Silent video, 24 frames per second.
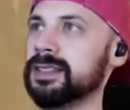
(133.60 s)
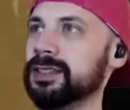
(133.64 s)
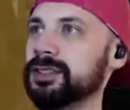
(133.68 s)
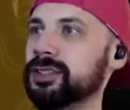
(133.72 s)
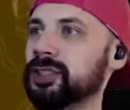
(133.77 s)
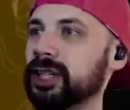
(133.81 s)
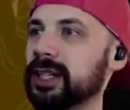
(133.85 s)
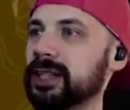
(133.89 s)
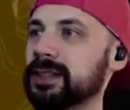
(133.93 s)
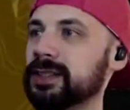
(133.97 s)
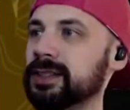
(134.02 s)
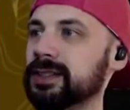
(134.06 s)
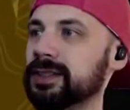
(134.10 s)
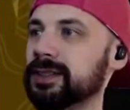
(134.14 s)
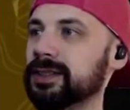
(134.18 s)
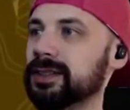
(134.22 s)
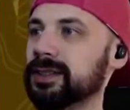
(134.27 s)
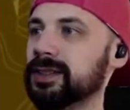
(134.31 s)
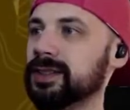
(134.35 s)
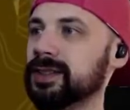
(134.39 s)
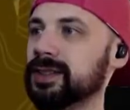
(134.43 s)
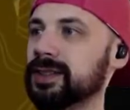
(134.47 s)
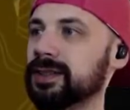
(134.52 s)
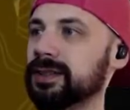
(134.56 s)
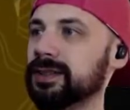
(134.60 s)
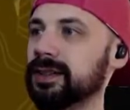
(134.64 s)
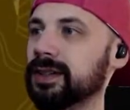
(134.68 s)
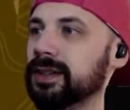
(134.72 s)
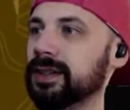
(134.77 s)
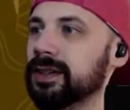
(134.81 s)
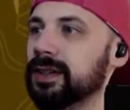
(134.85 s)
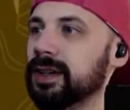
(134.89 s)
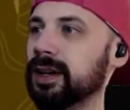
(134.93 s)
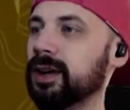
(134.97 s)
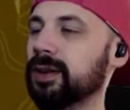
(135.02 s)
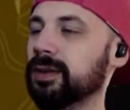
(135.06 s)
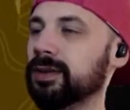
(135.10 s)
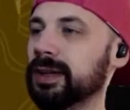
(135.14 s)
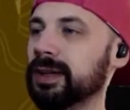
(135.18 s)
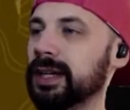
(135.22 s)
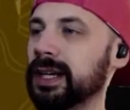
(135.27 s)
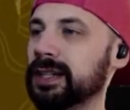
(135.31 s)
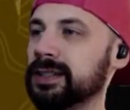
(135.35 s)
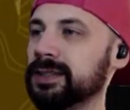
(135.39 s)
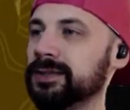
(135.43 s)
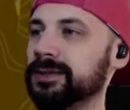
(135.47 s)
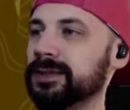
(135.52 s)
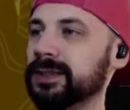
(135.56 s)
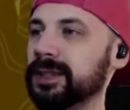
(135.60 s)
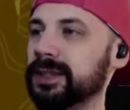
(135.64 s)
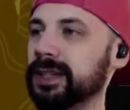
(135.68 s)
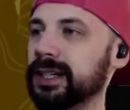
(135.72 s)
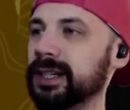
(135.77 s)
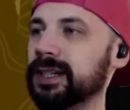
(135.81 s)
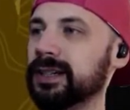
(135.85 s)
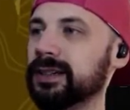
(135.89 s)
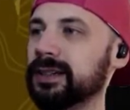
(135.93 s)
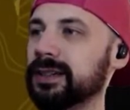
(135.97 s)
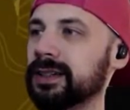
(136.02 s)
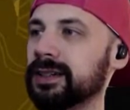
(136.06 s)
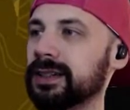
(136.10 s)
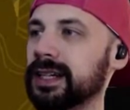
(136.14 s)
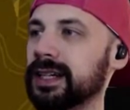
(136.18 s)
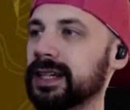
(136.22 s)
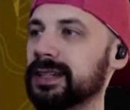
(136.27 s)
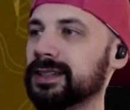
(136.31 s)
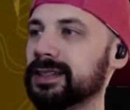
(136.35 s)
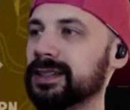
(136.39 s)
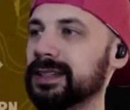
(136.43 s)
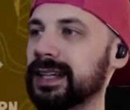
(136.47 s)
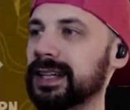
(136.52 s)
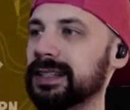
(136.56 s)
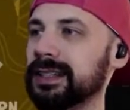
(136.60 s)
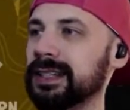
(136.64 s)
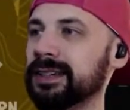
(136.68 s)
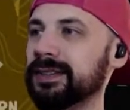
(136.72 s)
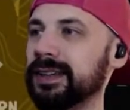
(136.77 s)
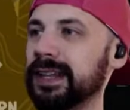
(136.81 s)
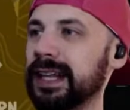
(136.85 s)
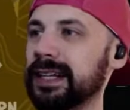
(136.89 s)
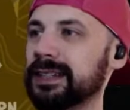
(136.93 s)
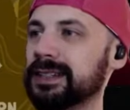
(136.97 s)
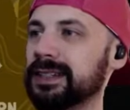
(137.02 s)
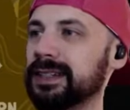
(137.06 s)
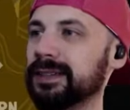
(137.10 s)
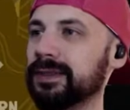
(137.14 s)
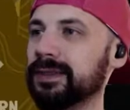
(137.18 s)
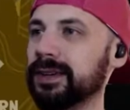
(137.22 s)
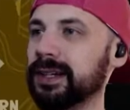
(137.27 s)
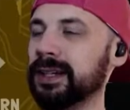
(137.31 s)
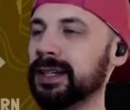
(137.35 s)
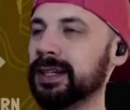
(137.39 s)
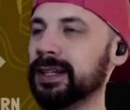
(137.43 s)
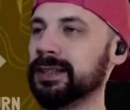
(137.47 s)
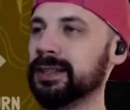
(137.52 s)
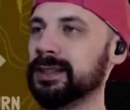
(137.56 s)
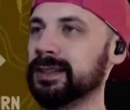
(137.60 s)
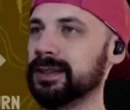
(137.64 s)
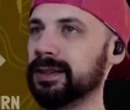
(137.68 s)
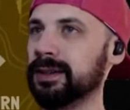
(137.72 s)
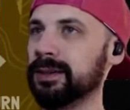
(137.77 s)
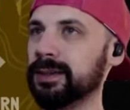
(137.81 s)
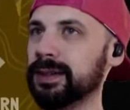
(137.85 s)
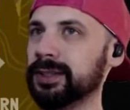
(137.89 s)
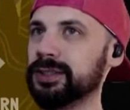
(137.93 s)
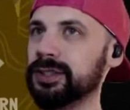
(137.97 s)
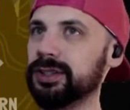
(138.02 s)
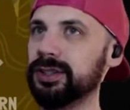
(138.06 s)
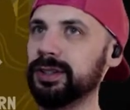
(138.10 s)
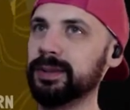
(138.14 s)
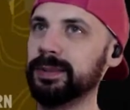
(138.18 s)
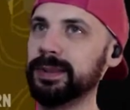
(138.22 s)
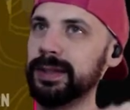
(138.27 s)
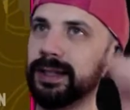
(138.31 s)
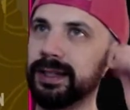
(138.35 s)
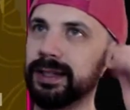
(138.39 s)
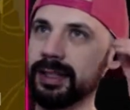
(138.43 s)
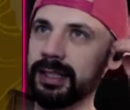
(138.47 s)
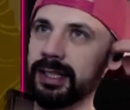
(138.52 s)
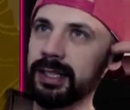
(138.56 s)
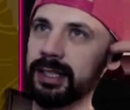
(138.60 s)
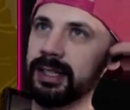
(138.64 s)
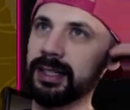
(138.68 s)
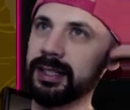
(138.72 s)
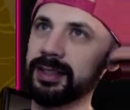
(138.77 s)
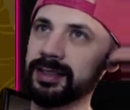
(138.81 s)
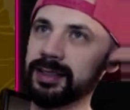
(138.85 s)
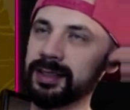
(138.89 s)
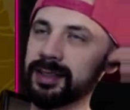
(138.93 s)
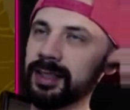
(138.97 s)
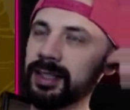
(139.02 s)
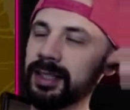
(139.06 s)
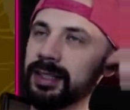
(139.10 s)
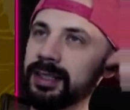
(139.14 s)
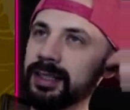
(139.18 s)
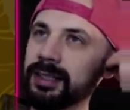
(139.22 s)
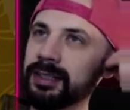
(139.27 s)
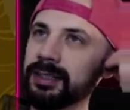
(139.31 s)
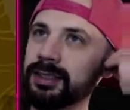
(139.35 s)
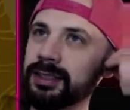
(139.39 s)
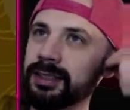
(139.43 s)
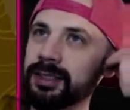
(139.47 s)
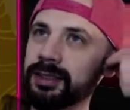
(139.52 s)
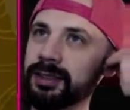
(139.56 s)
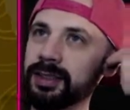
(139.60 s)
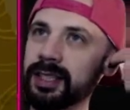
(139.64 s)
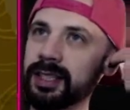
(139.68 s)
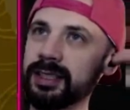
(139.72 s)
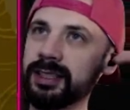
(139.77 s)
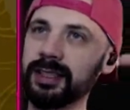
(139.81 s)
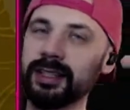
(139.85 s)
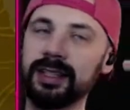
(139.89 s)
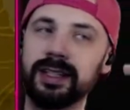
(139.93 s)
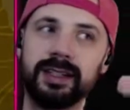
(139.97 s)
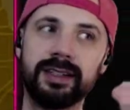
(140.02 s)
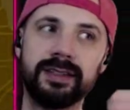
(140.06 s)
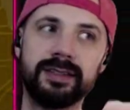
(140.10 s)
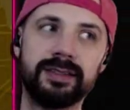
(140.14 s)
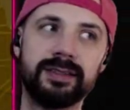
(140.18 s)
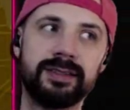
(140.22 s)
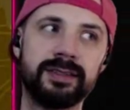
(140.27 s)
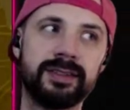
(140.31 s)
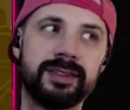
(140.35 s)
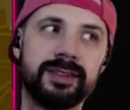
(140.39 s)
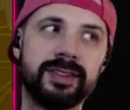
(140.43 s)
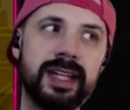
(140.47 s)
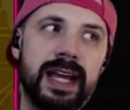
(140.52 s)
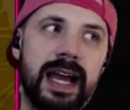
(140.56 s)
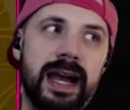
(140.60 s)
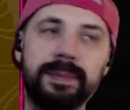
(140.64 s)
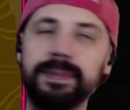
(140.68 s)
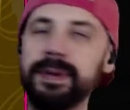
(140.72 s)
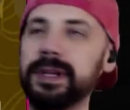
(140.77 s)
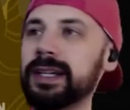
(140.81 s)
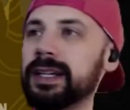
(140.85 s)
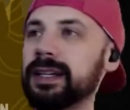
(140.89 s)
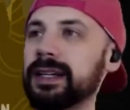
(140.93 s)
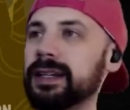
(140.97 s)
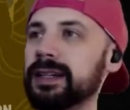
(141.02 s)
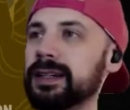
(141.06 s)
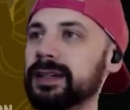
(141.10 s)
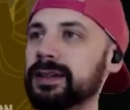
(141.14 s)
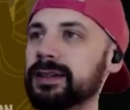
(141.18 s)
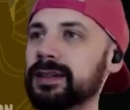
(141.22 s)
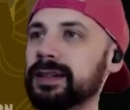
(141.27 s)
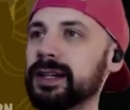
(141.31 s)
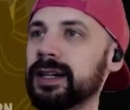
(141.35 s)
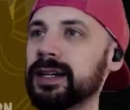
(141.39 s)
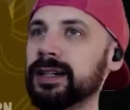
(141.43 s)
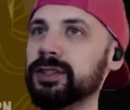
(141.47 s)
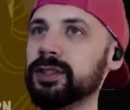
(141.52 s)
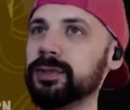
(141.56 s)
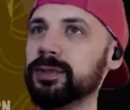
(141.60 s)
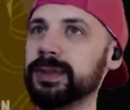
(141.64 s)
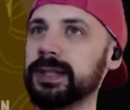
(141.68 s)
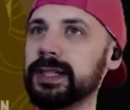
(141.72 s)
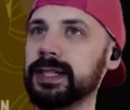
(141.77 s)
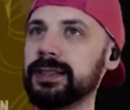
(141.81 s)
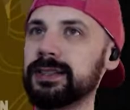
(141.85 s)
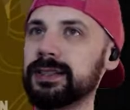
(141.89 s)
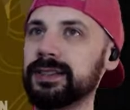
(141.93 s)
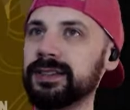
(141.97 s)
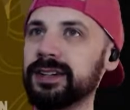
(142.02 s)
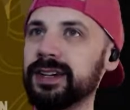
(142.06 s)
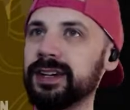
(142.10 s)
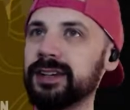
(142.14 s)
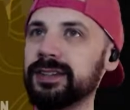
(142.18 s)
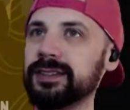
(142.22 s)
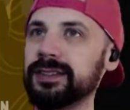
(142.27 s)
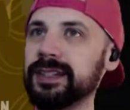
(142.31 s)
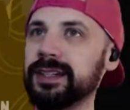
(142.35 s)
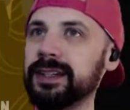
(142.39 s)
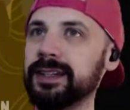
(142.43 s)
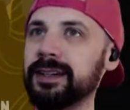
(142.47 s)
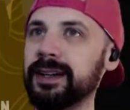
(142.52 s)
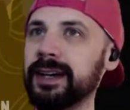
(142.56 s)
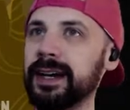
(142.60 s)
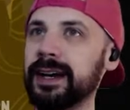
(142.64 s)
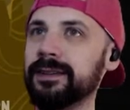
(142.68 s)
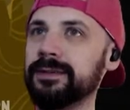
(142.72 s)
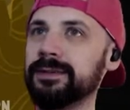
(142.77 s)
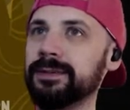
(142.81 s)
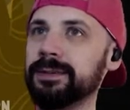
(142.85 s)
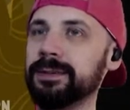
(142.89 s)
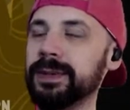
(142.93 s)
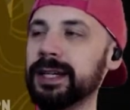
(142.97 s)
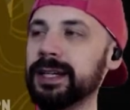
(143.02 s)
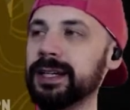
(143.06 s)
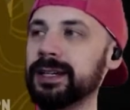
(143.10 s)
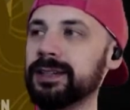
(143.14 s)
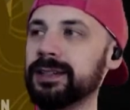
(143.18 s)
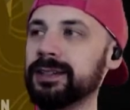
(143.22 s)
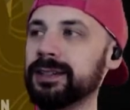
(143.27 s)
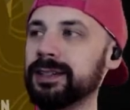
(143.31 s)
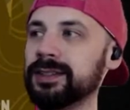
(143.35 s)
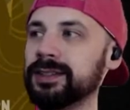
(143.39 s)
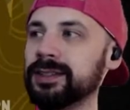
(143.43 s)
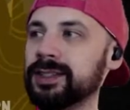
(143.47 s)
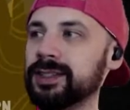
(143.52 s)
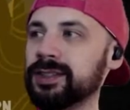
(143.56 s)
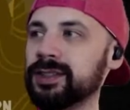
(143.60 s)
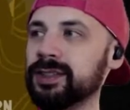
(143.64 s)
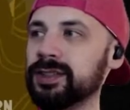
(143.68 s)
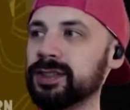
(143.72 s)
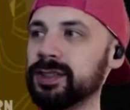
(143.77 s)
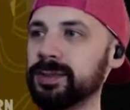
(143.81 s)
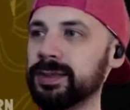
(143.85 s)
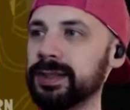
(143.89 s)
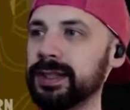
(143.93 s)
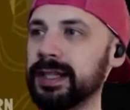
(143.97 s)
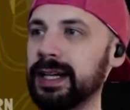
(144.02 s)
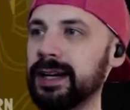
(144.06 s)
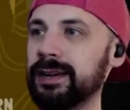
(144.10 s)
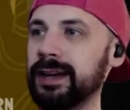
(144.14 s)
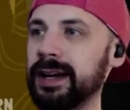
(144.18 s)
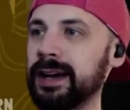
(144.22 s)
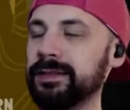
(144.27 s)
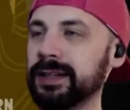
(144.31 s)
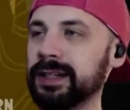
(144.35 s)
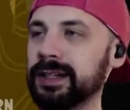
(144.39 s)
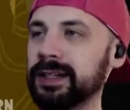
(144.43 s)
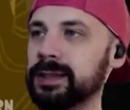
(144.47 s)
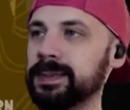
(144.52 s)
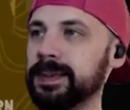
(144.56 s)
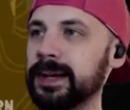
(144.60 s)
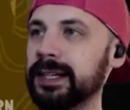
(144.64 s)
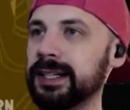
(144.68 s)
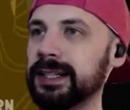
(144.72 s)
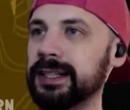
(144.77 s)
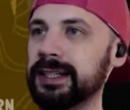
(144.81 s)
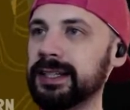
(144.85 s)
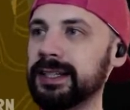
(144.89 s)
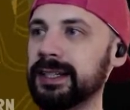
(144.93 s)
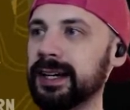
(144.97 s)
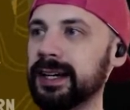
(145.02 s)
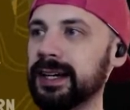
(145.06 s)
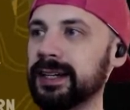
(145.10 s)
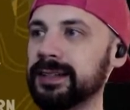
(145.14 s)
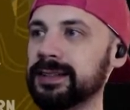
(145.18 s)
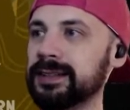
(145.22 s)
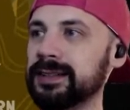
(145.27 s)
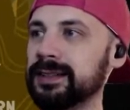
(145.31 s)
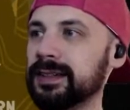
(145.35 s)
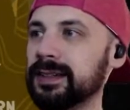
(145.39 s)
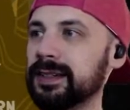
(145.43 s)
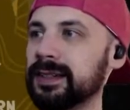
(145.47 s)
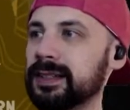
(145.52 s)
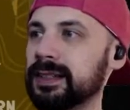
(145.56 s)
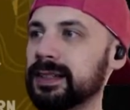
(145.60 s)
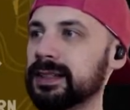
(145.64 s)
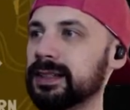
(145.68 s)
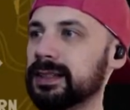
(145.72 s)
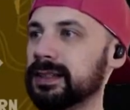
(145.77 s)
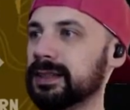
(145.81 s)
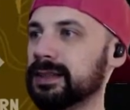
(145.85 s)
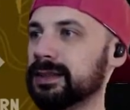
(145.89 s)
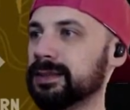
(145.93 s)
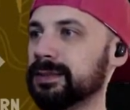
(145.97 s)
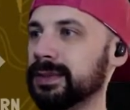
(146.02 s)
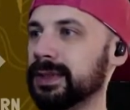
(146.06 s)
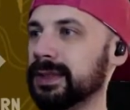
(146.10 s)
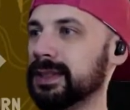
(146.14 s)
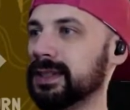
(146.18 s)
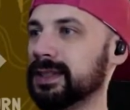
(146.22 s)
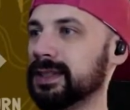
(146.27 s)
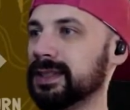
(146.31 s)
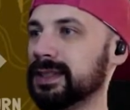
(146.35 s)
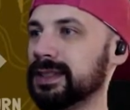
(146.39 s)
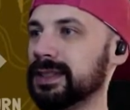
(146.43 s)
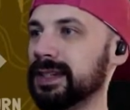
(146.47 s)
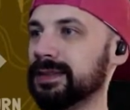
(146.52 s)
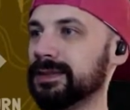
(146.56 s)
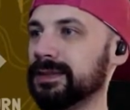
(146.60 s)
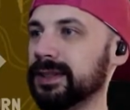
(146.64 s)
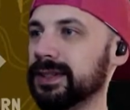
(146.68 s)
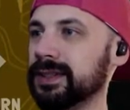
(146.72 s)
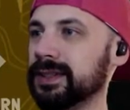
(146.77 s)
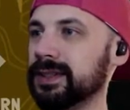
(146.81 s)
Jester's... Oh, he has Fury. Okay, so that even that's different. His original ability is you get to snap any duplicates of cards that you have, meaning you can just use them without having to spend any dice. But this is different.